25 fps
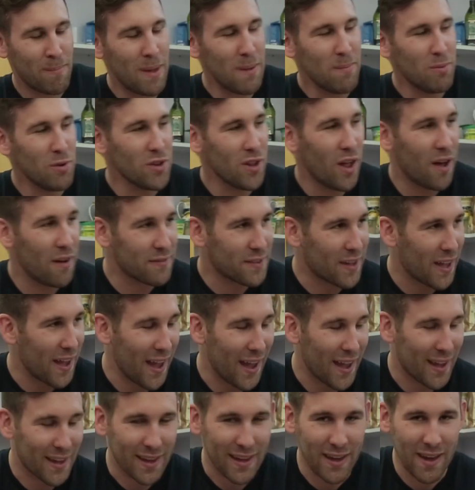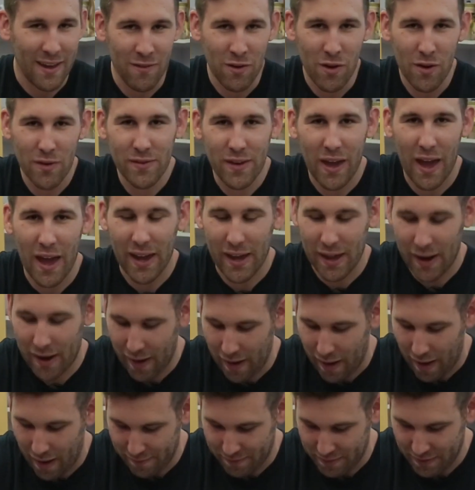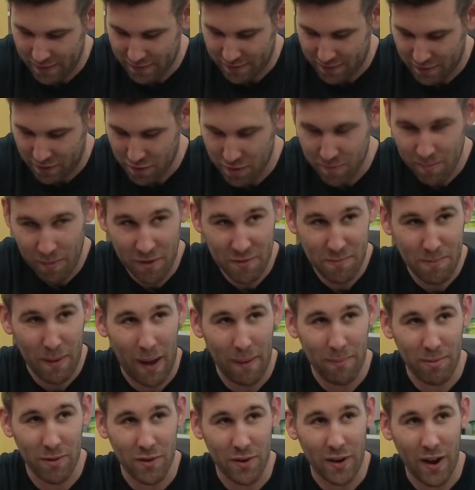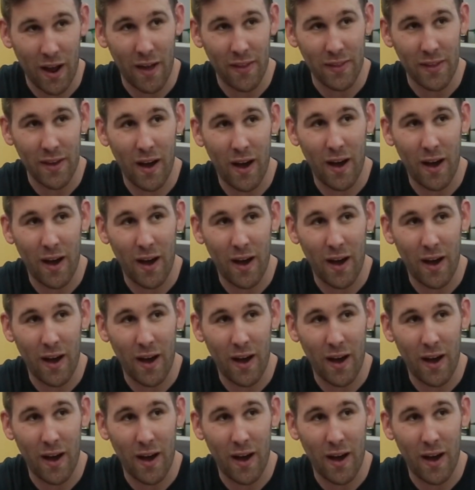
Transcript: People love cake. If you have cake in an office, you're the most popular guy in the